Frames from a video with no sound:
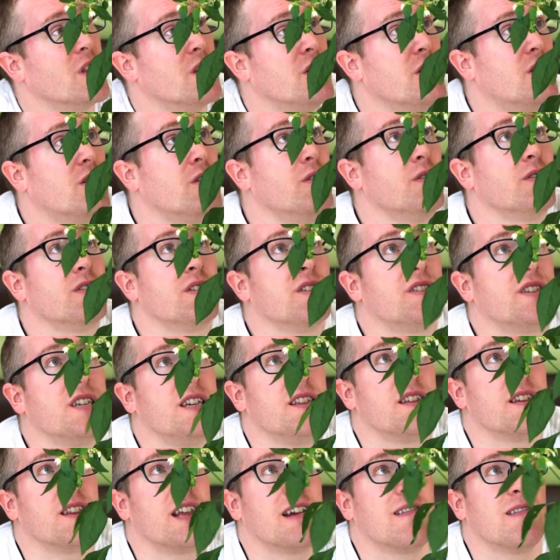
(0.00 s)
You can also see
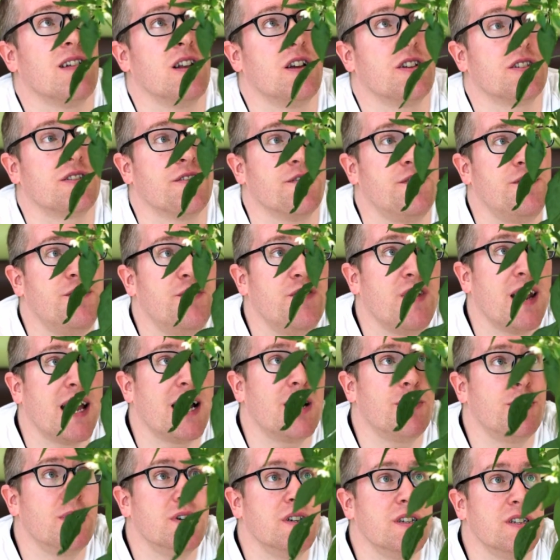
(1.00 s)
that there are lots of
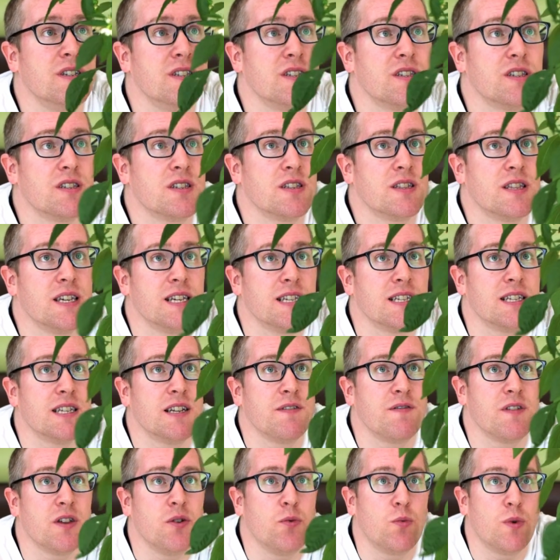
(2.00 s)
flowers, these
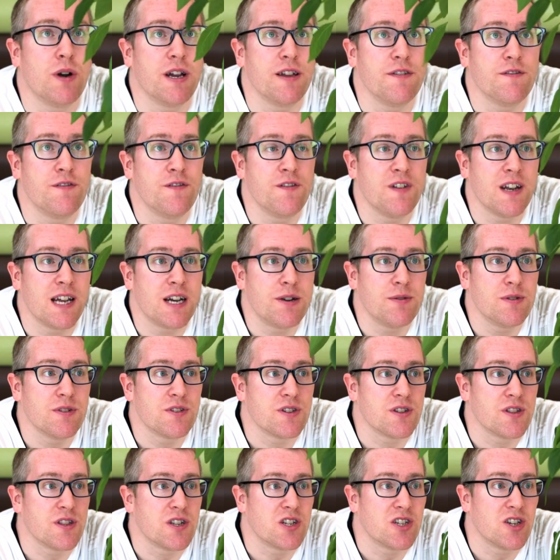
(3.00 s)
lovely white
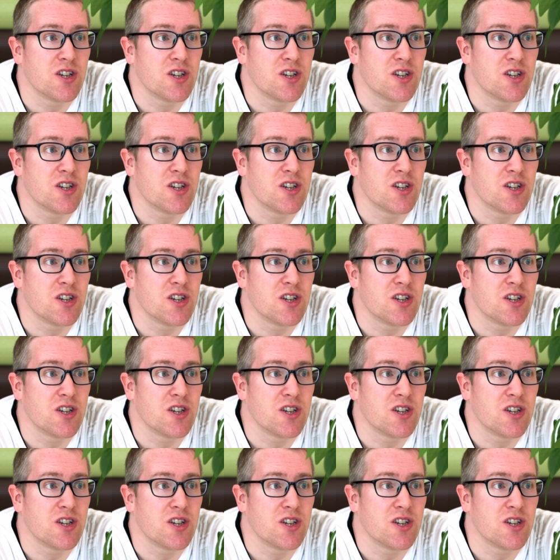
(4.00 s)
flowers on the